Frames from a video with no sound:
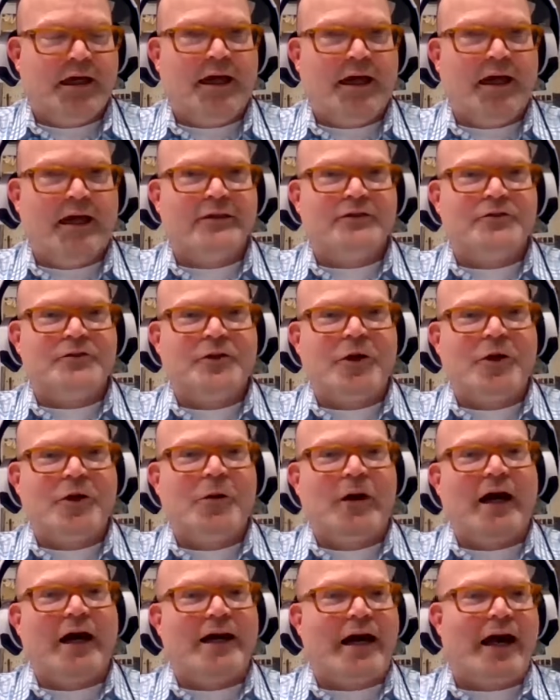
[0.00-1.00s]
And
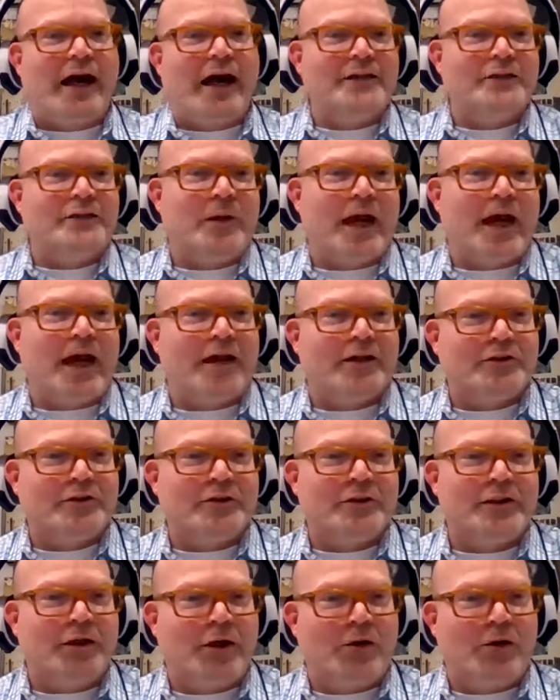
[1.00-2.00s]
so I had to
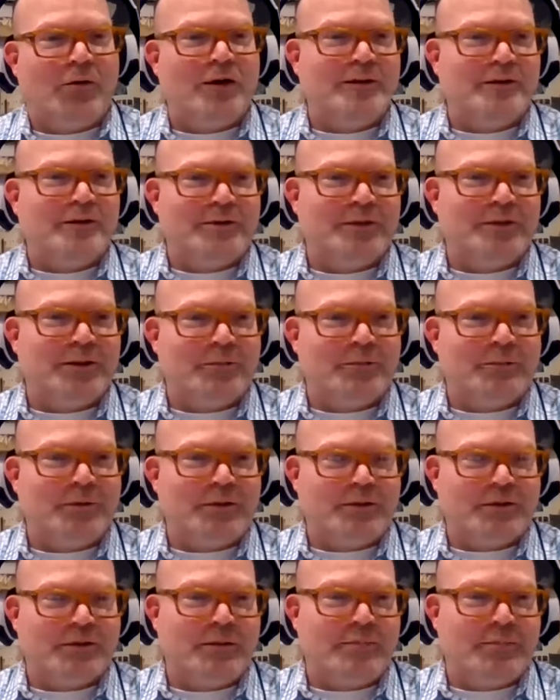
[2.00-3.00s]
actually go on to another
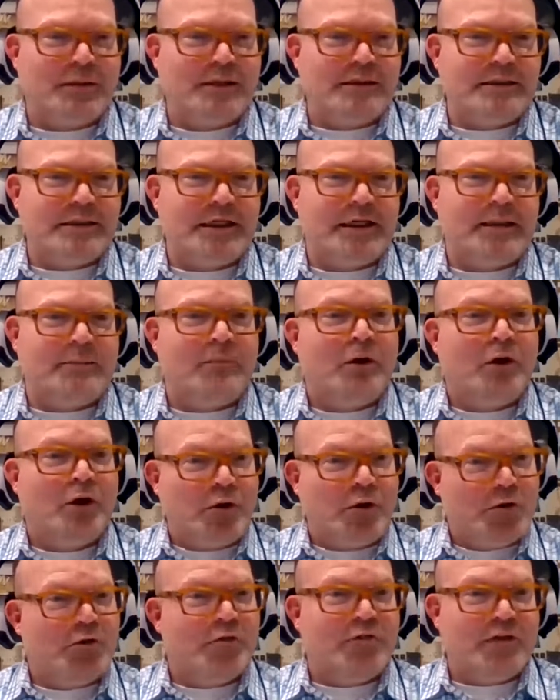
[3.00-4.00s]
person on my team
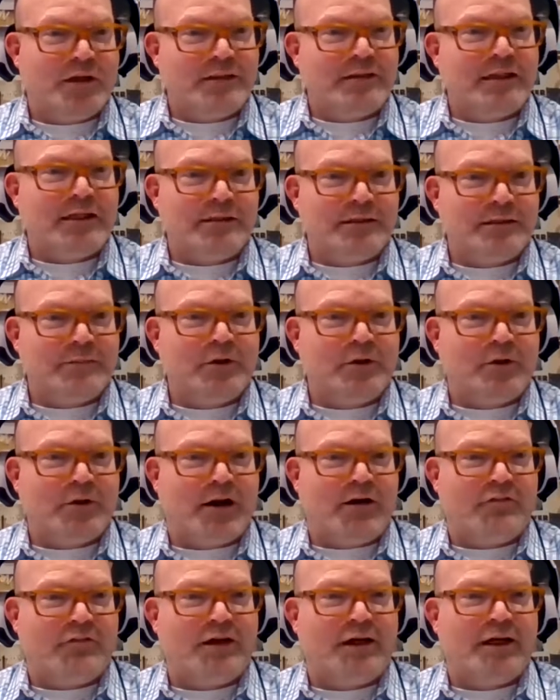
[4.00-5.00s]
who fits that
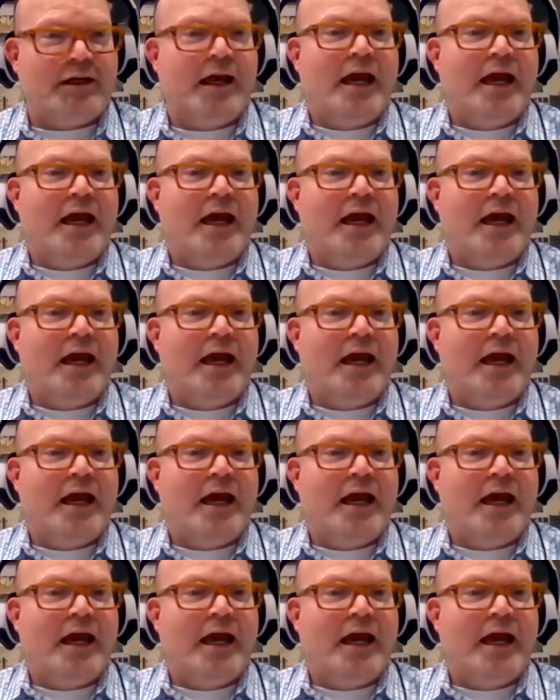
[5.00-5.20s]
demographic